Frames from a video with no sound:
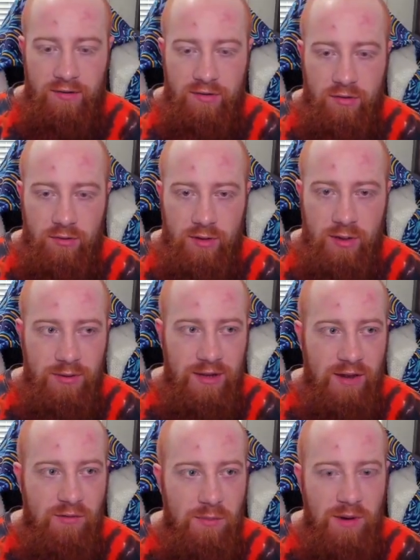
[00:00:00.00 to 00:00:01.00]
so here we
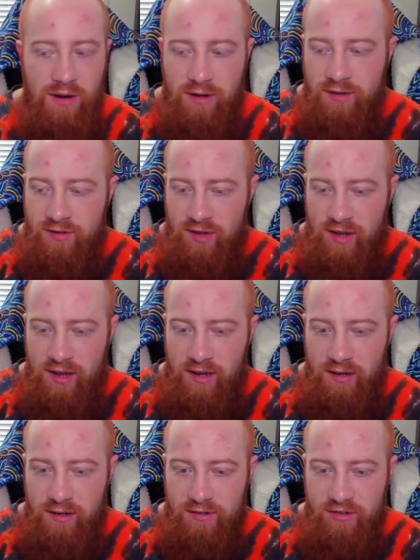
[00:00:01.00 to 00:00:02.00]
have Among Us,
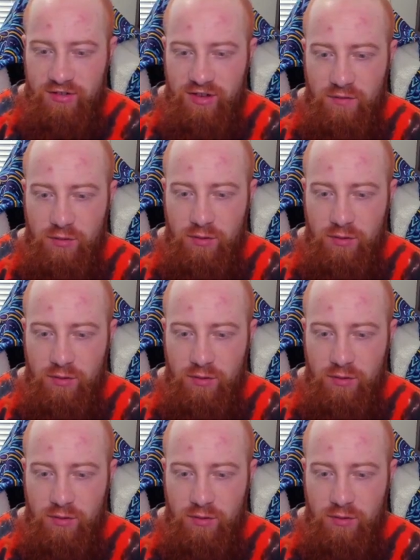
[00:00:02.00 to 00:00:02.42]
and let's just give you an